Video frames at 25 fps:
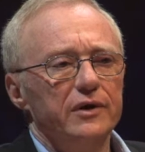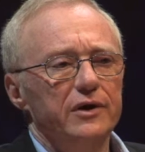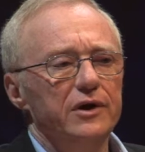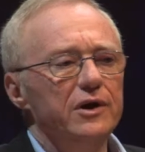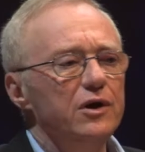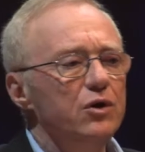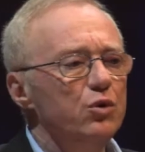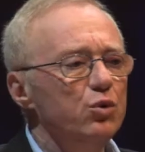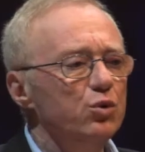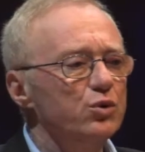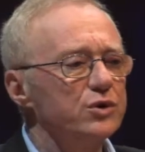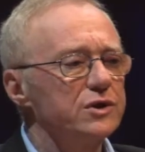
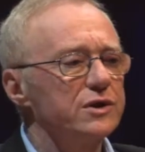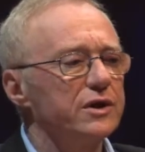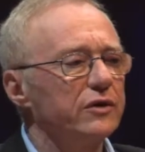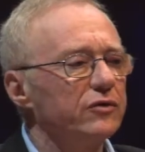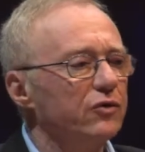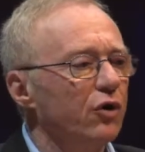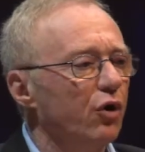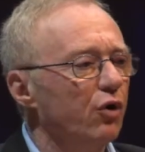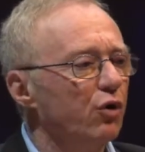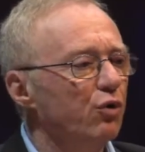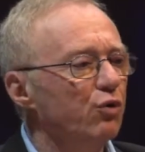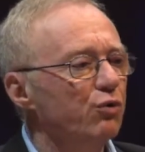he looks at
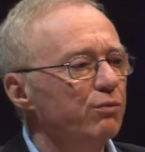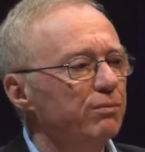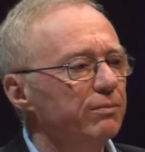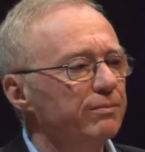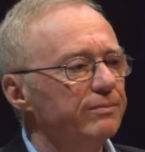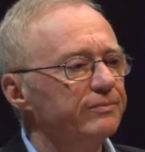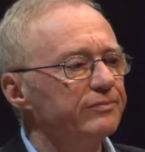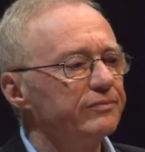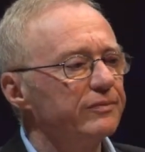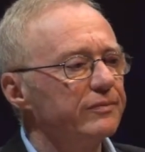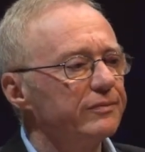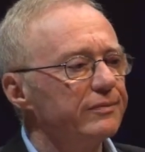home
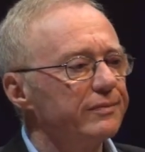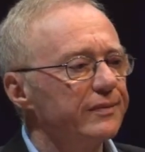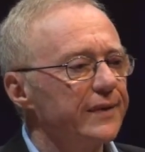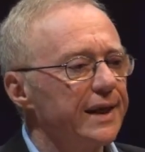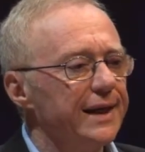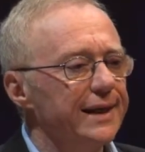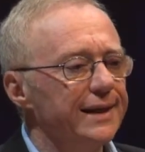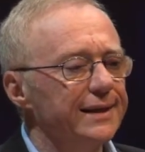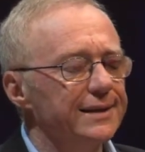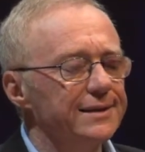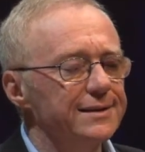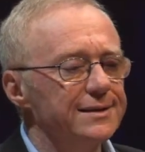
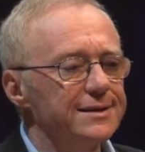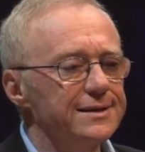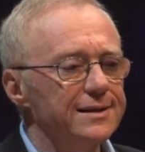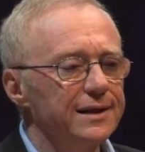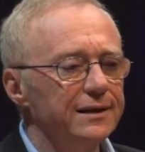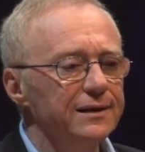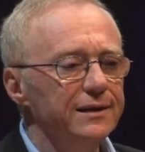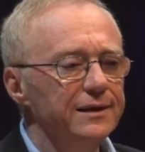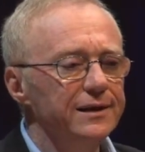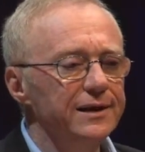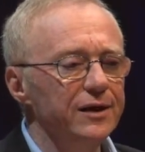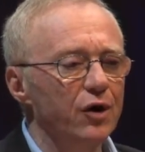and
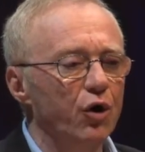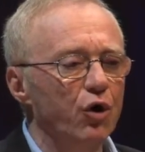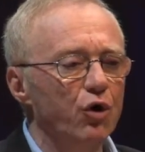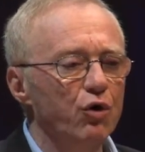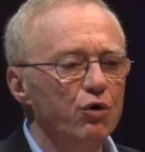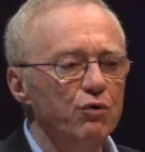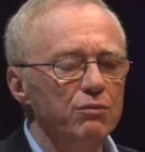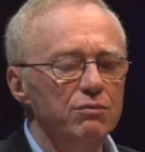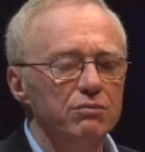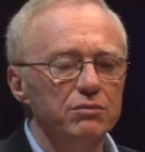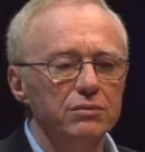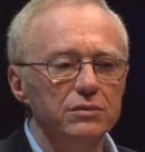suddenly
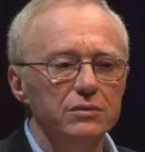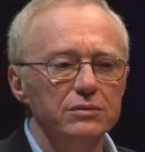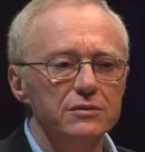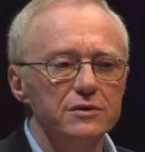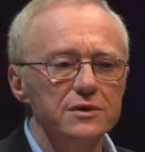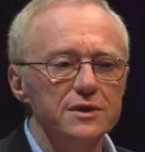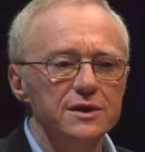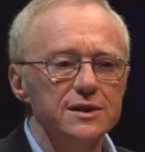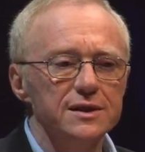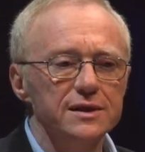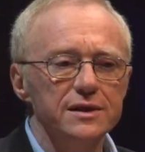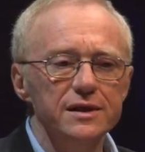home
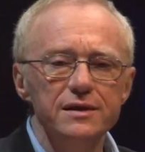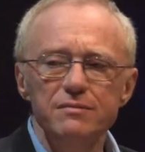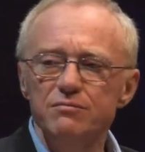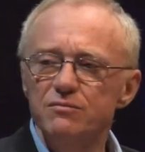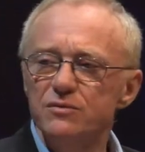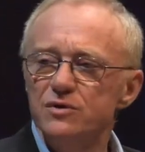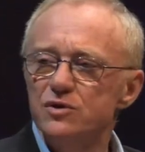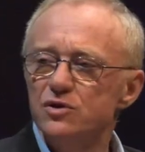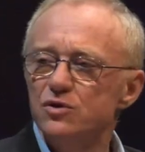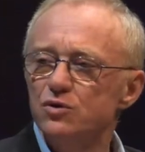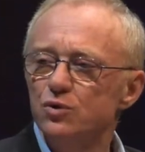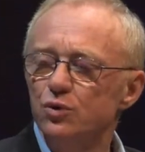
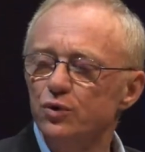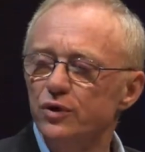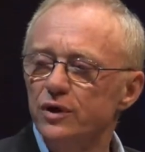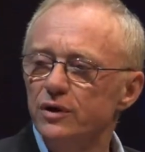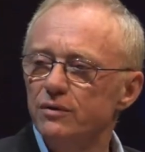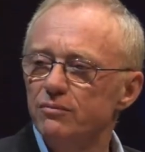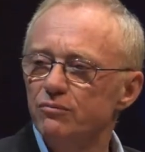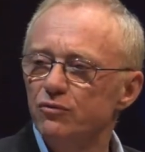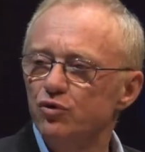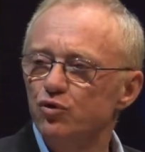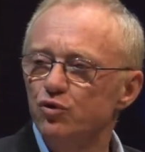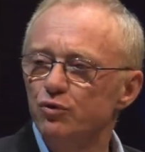seems to
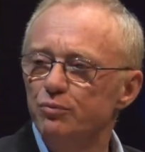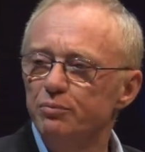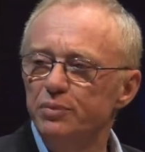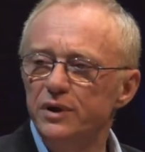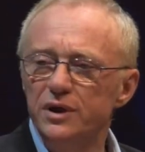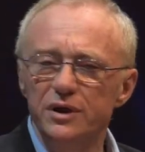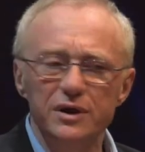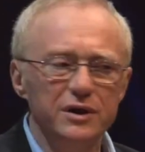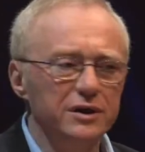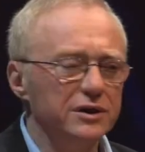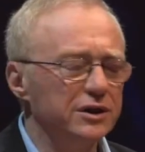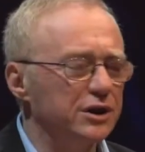him to
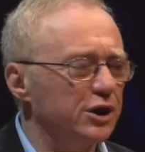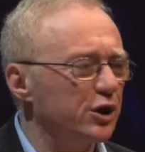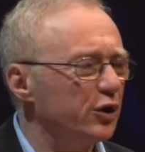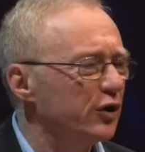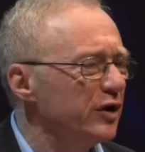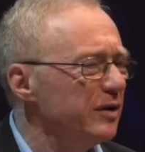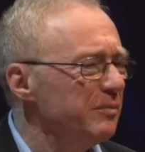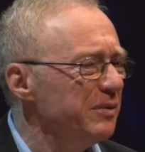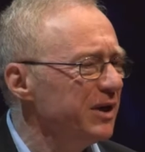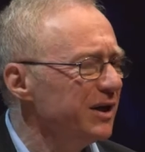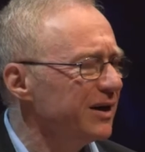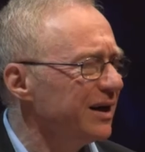be
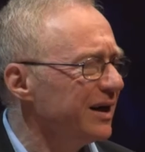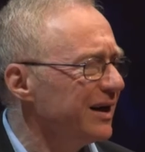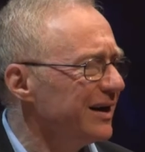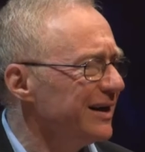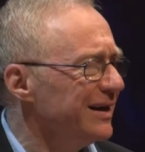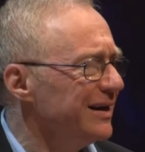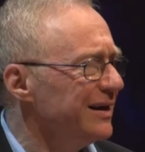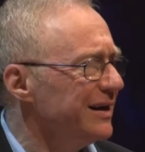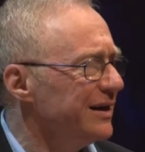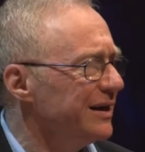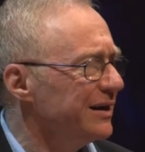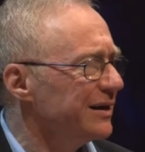
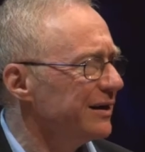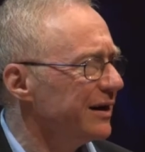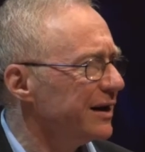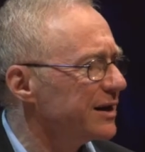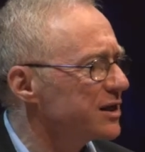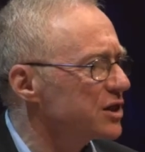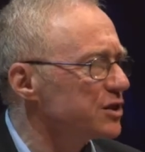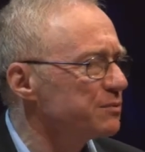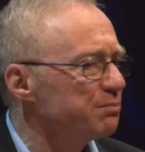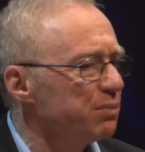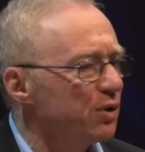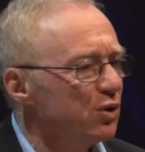criminally
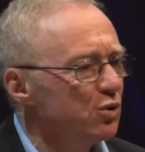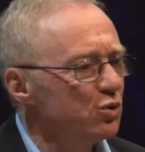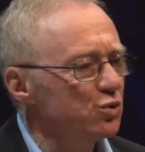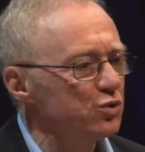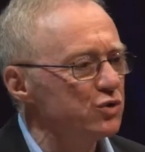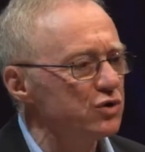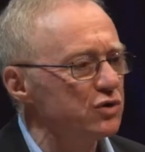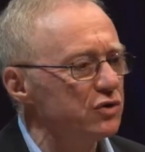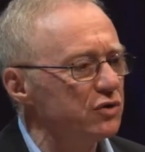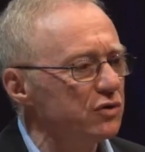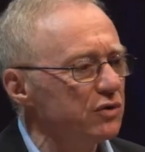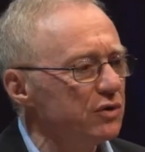
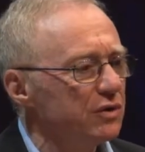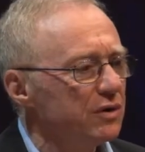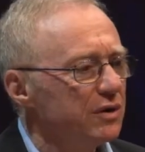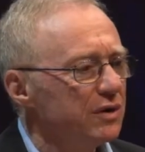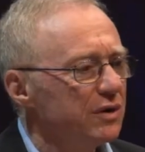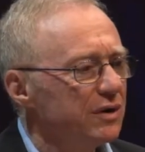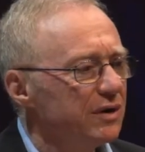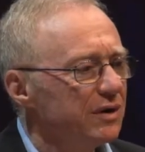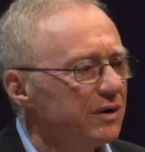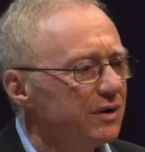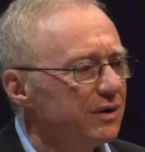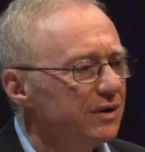exposed.
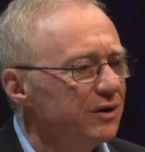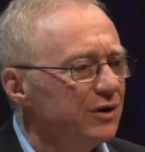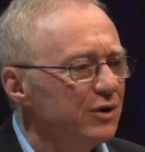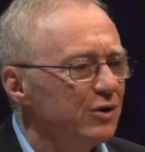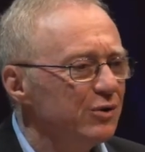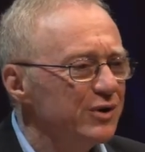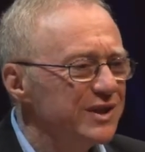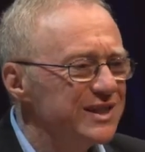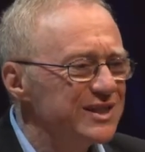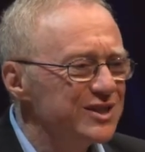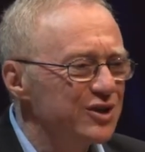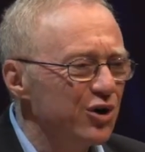You
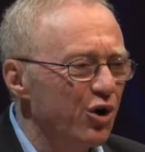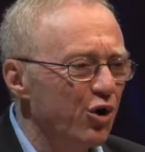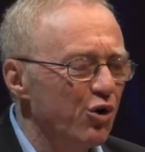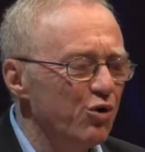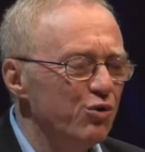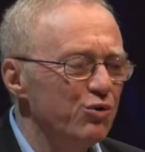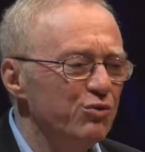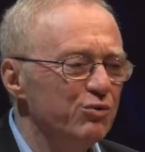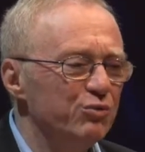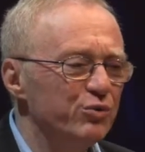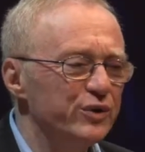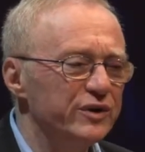know, it's
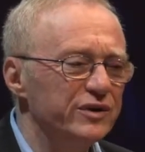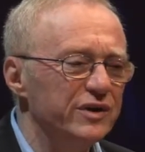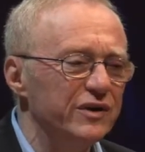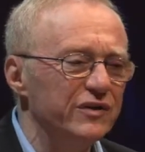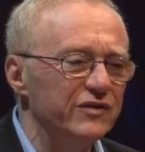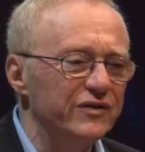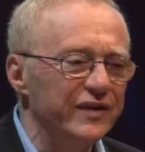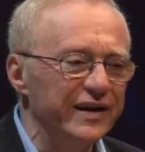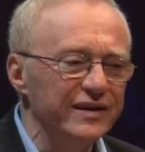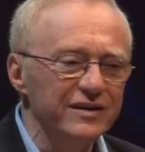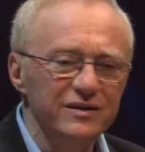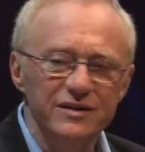home with the
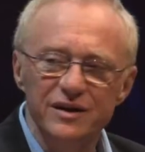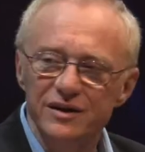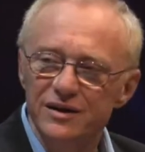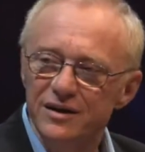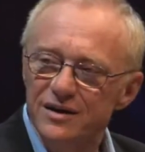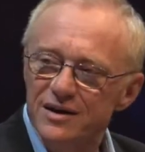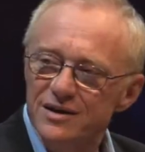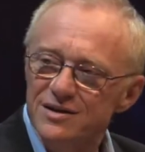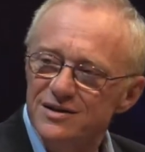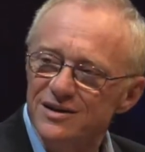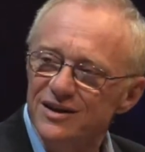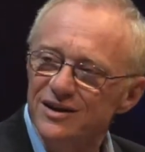
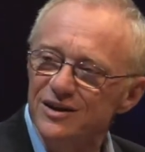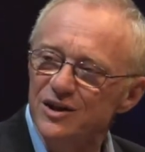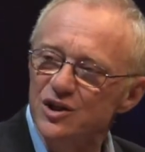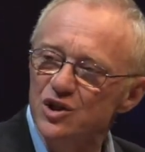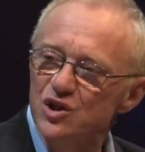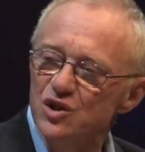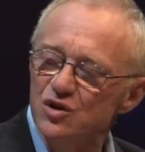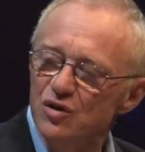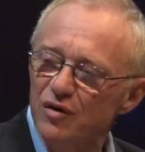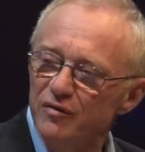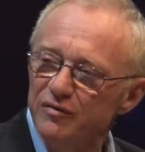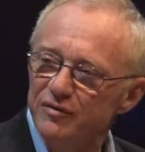tenderness and the
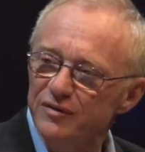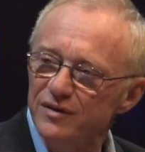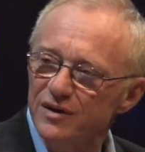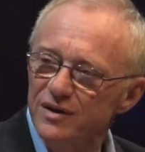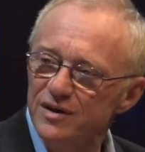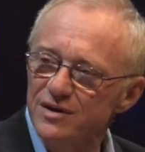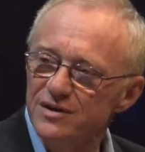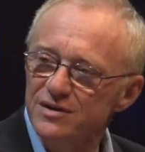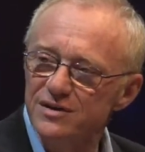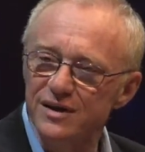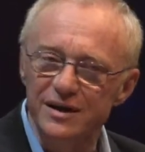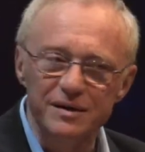
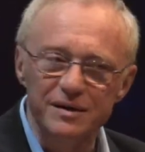softness